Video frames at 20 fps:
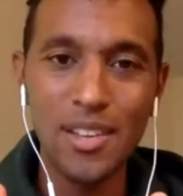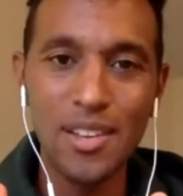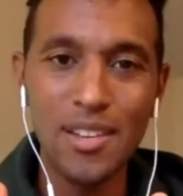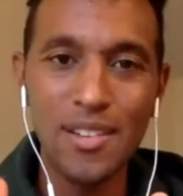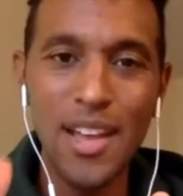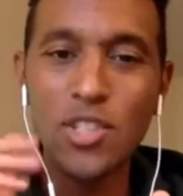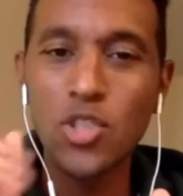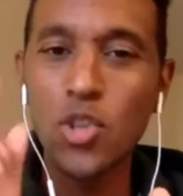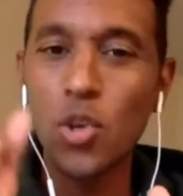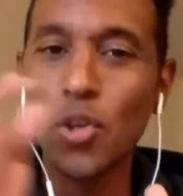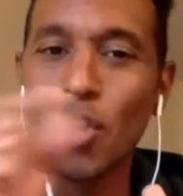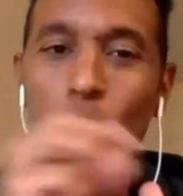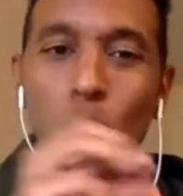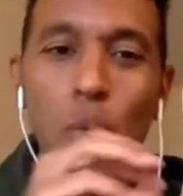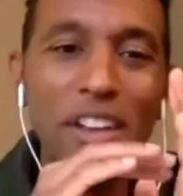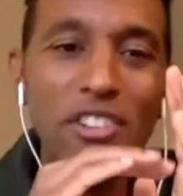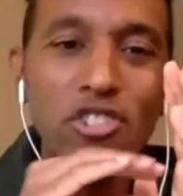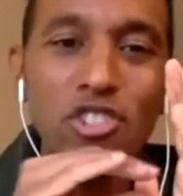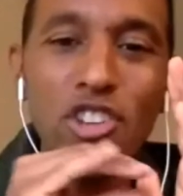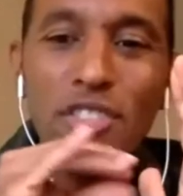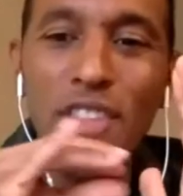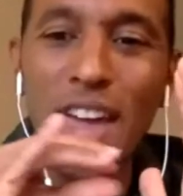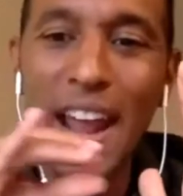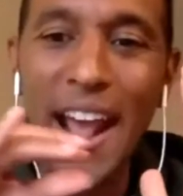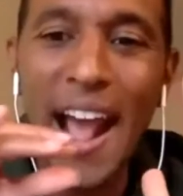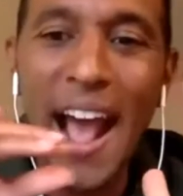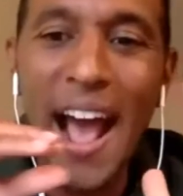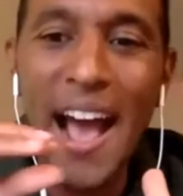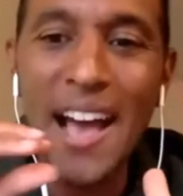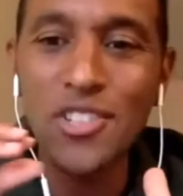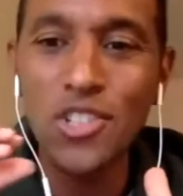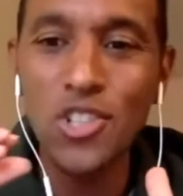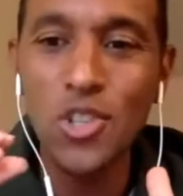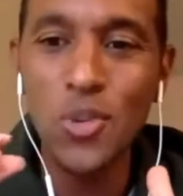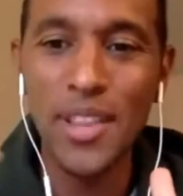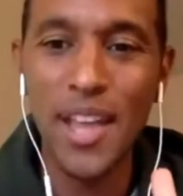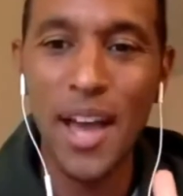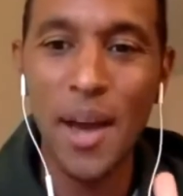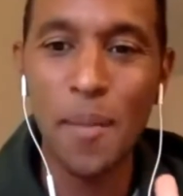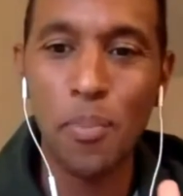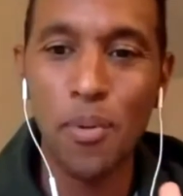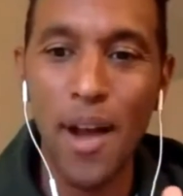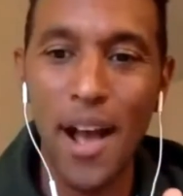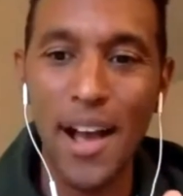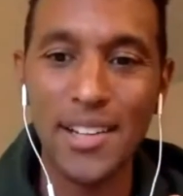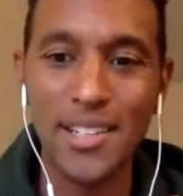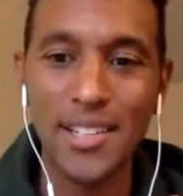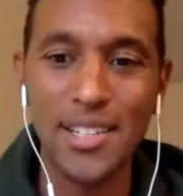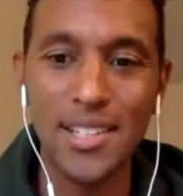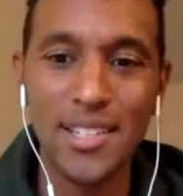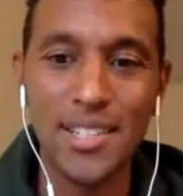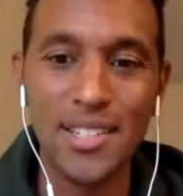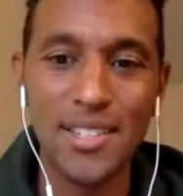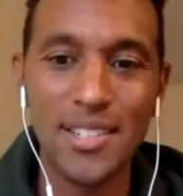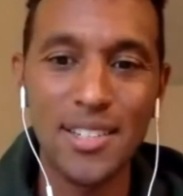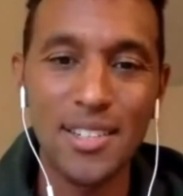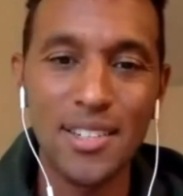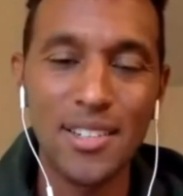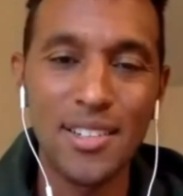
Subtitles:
And so the question that I asked you in that practice